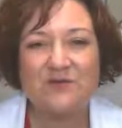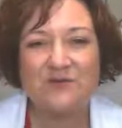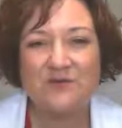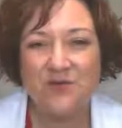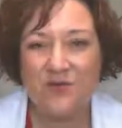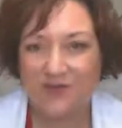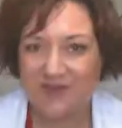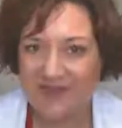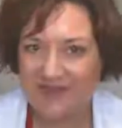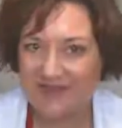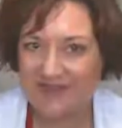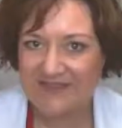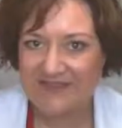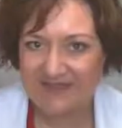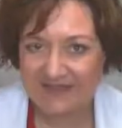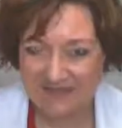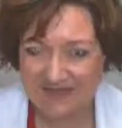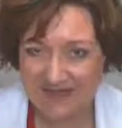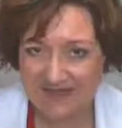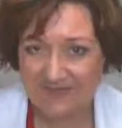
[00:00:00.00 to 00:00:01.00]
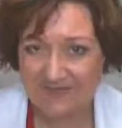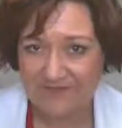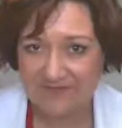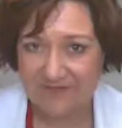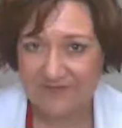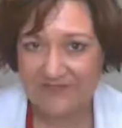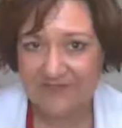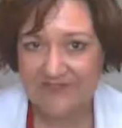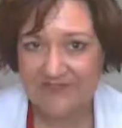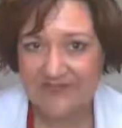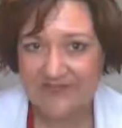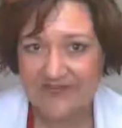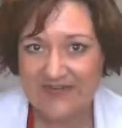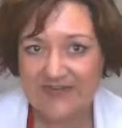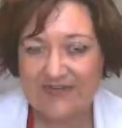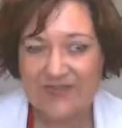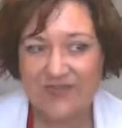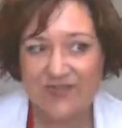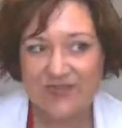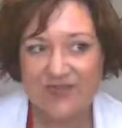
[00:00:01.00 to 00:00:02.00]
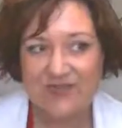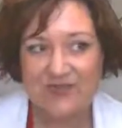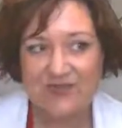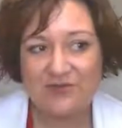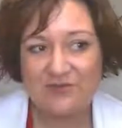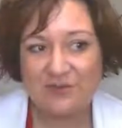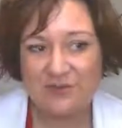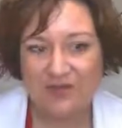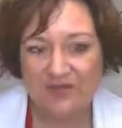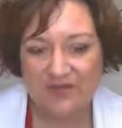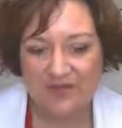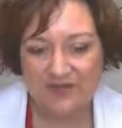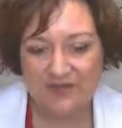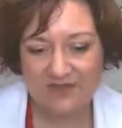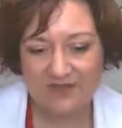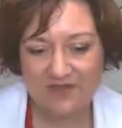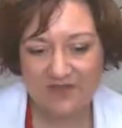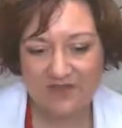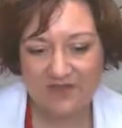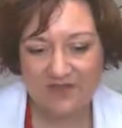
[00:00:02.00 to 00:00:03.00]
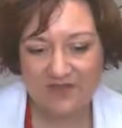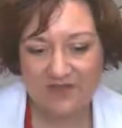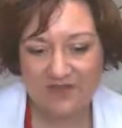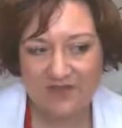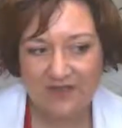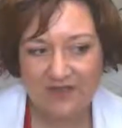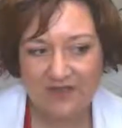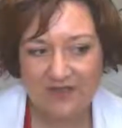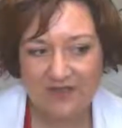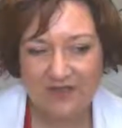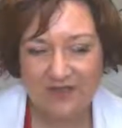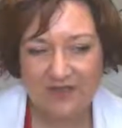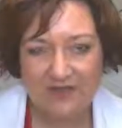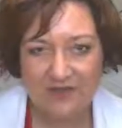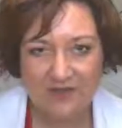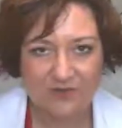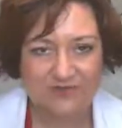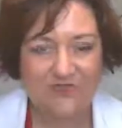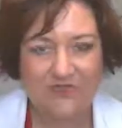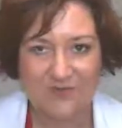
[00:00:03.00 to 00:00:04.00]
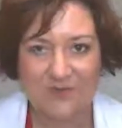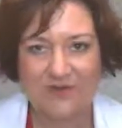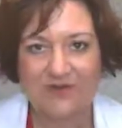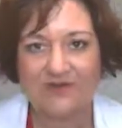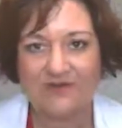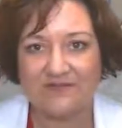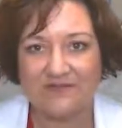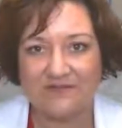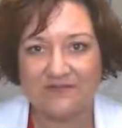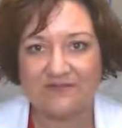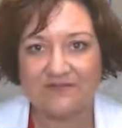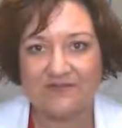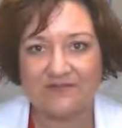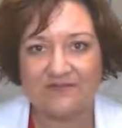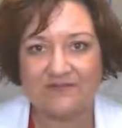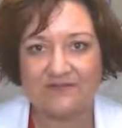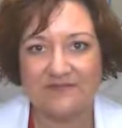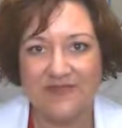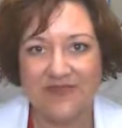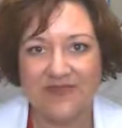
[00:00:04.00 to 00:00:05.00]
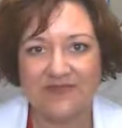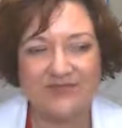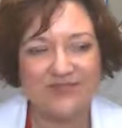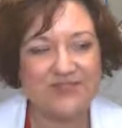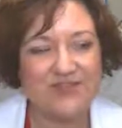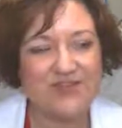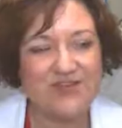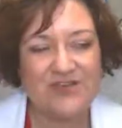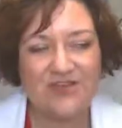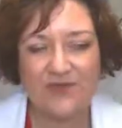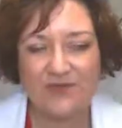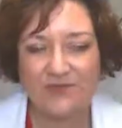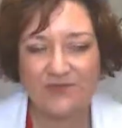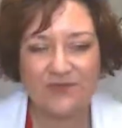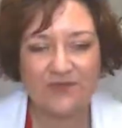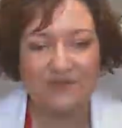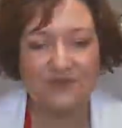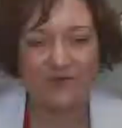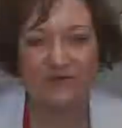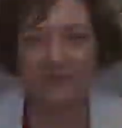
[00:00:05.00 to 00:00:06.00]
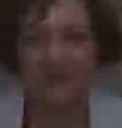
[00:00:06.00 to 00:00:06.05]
put in this effort, you will go deeper. I just know you'll go